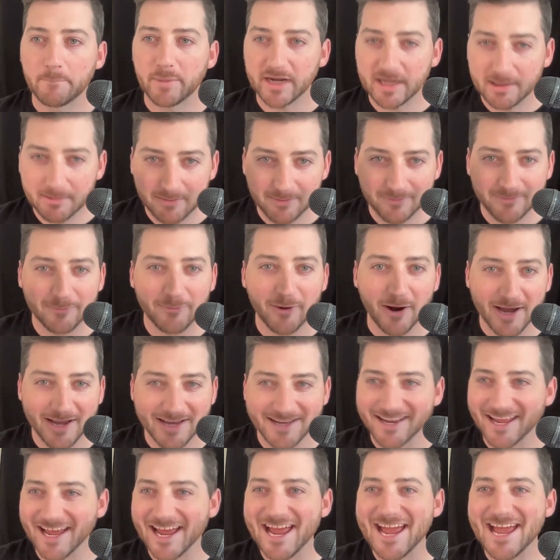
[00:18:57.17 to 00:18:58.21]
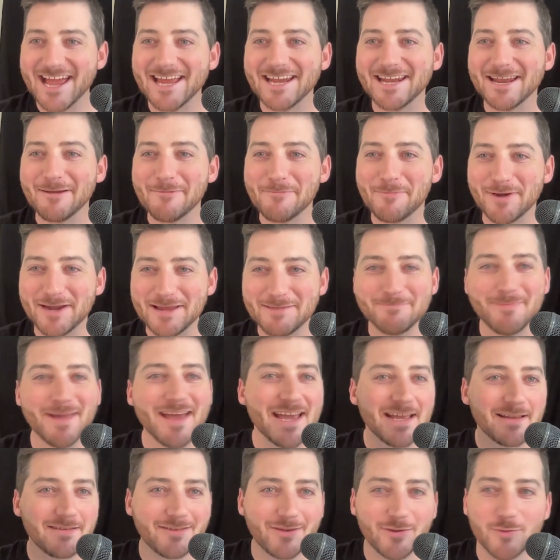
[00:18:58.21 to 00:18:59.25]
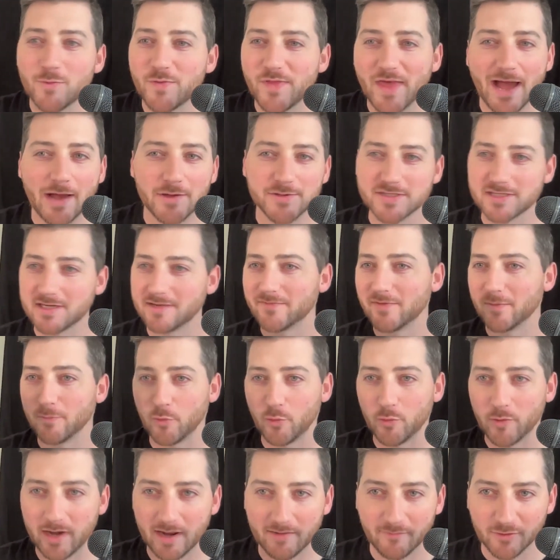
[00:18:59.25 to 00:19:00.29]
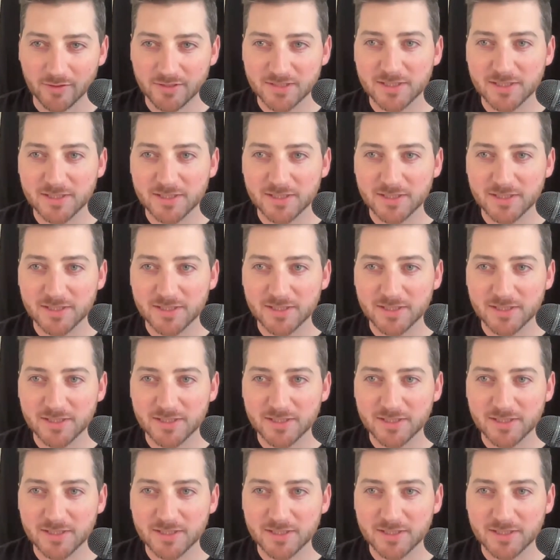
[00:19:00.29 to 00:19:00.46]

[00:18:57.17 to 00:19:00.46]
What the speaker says: But he right? But he made 2,000 of them or whatever.